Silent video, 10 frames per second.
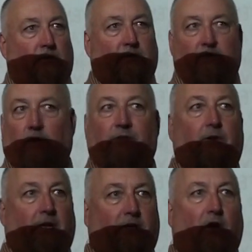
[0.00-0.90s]
Even though
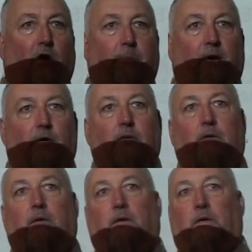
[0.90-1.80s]
they're in a coma,
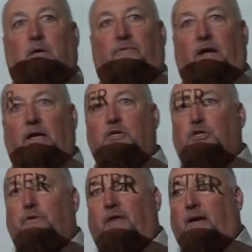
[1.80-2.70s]
if I
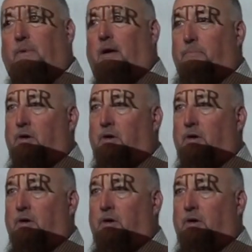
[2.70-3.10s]
injure them on